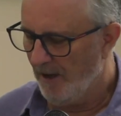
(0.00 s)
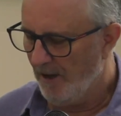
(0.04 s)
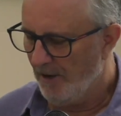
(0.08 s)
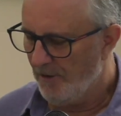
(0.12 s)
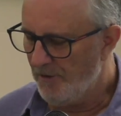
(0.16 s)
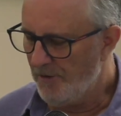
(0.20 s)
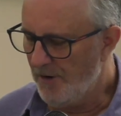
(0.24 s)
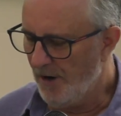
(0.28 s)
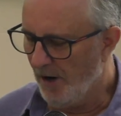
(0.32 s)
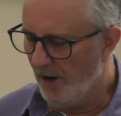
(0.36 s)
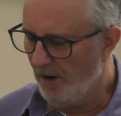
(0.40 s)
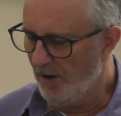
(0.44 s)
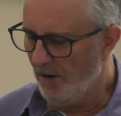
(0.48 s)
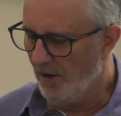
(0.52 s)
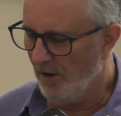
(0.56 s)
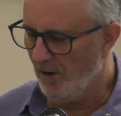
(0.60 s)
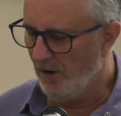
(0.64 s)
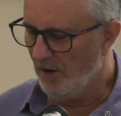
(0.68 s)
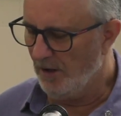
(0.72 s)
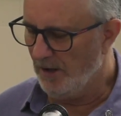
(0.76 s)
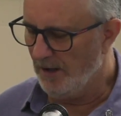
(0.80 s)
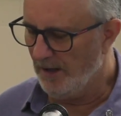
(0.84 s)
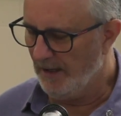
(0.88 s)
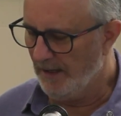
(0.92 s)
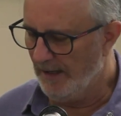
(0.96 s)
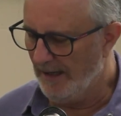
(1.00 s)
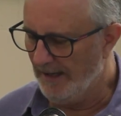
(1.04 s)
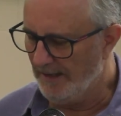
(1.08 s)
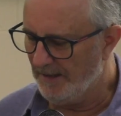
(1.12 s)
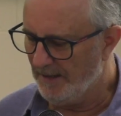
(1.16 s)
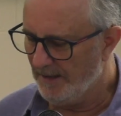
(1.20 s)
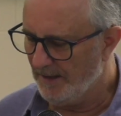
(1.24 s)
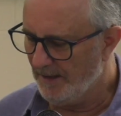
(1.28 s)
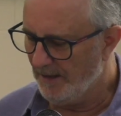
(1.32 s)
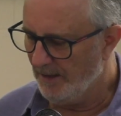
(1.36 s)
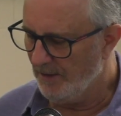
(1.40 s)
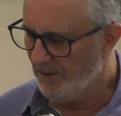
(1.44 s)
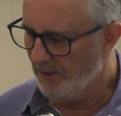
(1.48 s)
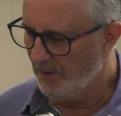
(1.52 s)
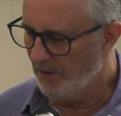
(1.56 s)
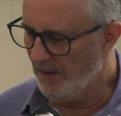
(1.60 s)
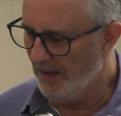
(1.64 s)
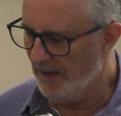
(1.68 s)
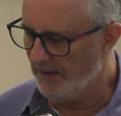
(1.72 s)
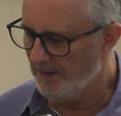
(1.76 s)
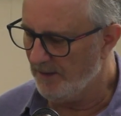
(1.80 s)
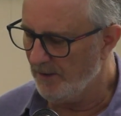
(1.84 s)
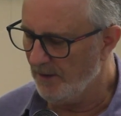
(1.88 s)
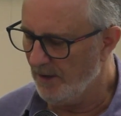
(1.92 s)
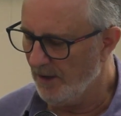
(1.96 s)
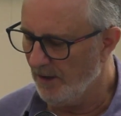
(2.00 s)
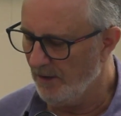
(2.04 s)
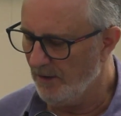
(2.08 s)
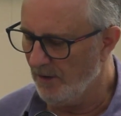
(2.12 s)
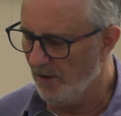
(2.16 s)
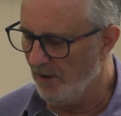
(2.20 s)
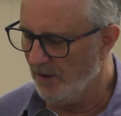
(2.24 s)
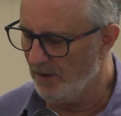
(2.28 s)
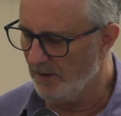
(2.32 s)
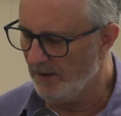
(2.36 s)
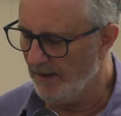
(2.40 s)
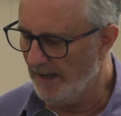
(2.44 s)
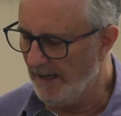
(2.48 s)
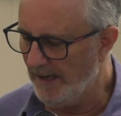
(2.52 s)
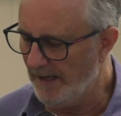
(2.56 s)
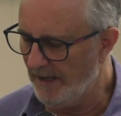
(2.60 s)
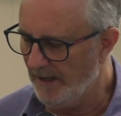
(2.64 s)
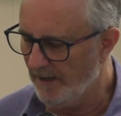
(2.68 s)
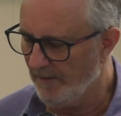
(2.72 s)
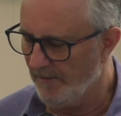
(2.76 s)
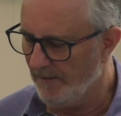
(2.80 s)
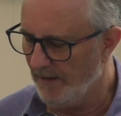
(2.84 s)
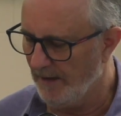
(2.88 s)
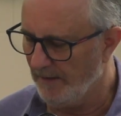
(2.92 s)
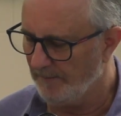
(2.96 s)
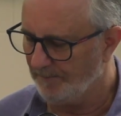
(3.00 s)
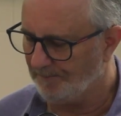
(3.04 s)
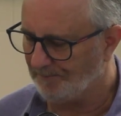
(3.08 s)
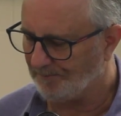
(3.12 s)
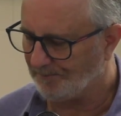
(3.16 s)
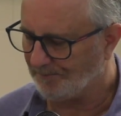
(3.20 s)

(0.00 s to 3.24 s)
who has no longer need of it.